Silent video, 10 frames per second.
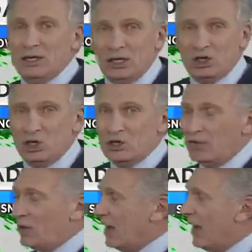conditions
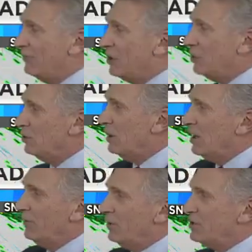for the afternoon.
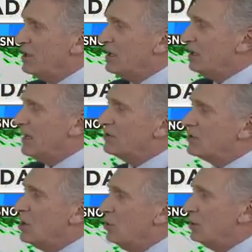If there's any light
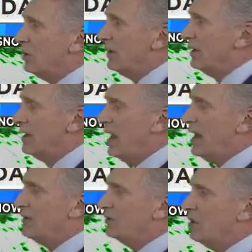snow during the
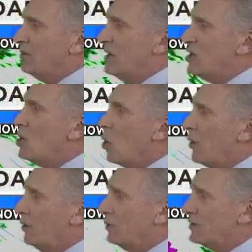day, it's going to be in
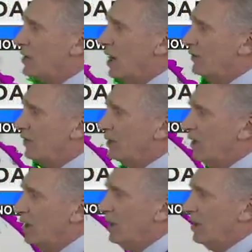northern Wisconsin.
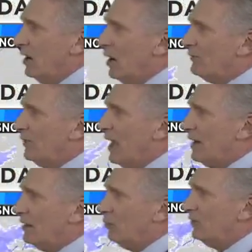Now after
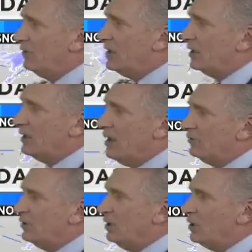that, uh, we'll see the
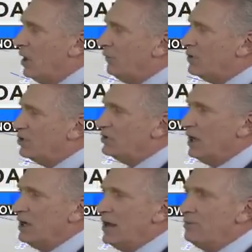clouds clear out for your
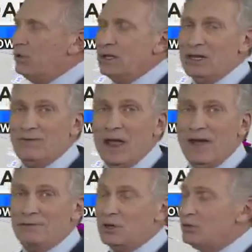Sunday. Plenty of
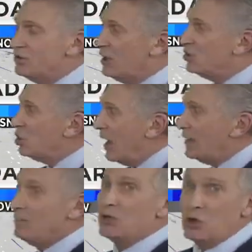afternoon
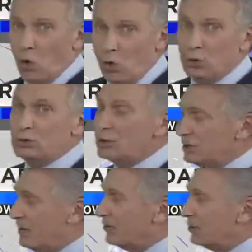sunshine, but colder
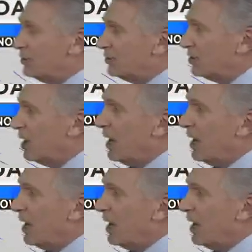temperatures.